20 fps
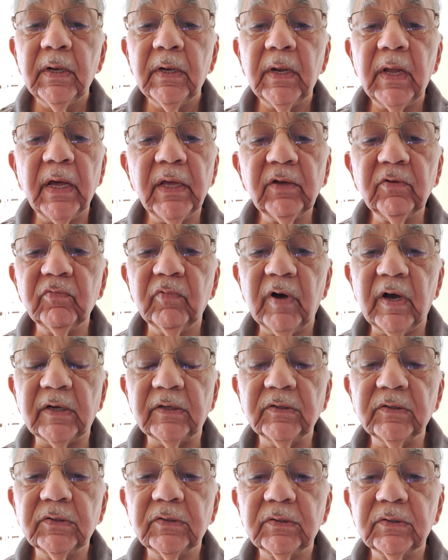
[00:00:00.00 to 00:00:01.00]

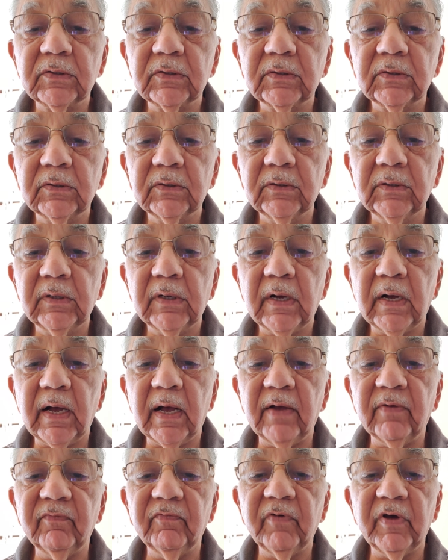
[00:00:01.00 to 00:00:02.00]
Likewise,
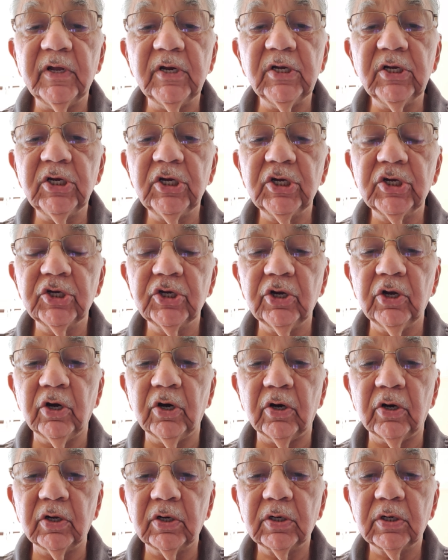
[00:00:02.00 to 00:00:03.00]
I am very
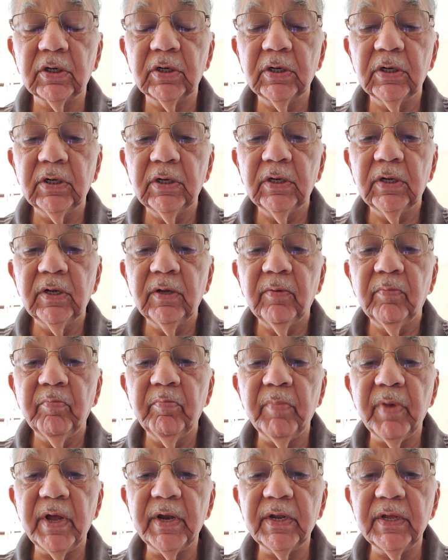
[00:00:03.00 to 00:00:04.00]
sure
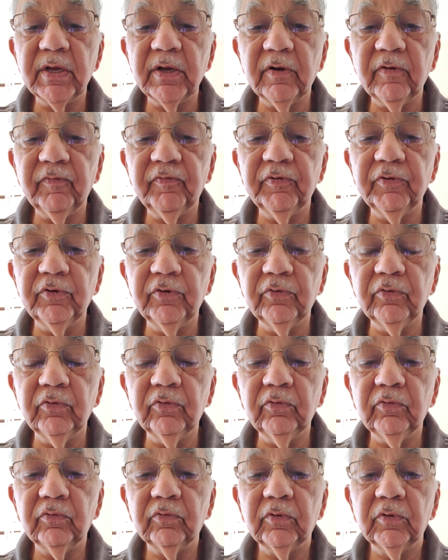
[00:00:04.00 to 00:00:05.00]
many of
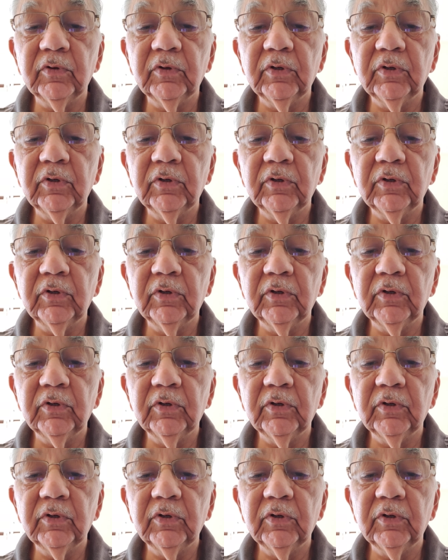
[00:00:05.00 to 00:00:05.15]
you